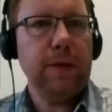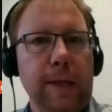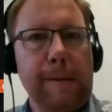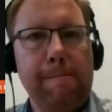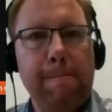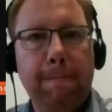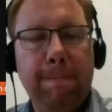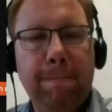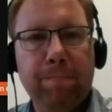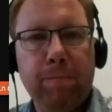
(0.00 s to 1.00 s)
there, and I
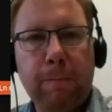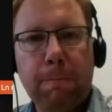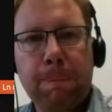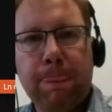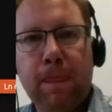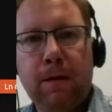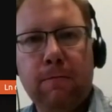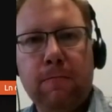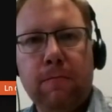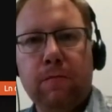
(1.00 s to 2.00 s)
can also see
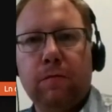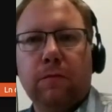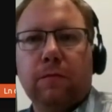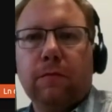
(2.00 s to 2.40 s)
your